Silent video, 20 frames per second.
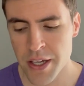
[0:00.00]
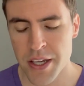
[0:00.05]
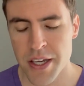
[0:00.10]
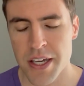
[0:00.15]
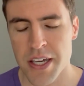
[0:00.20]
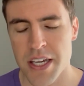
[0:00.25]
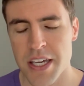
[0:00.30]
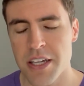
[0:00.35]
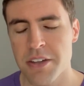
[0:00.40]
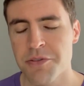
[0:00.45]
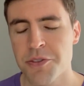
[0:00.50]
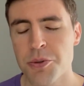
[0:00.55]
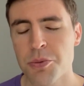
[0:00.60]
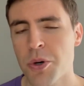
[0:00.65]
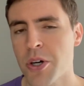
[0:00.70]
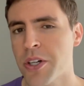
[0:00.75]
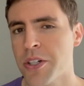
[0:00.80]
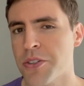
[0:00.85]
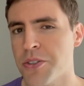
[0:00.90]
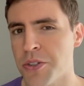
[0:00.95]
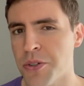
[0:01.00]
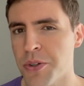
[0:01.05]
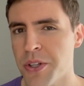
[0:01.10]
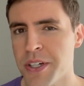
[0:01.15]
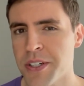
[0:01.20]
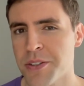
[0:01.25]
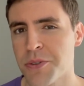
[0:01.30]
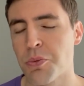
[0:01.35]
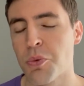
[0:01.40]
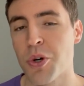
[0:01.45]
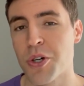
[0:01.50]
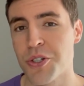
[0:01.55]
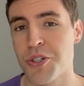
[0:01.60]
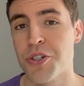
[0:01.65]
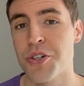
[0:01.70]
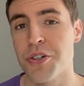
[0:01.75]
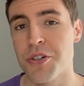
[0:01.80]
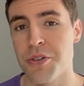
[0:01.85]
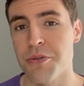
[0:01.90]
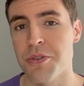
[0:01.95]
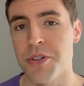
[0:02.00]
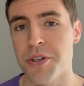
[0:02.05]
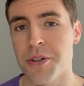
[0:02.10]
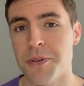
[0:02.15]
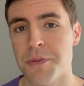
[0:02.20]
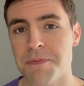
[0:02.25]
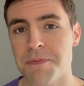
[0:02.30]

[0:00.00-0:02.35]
If you want to do this, what should you do?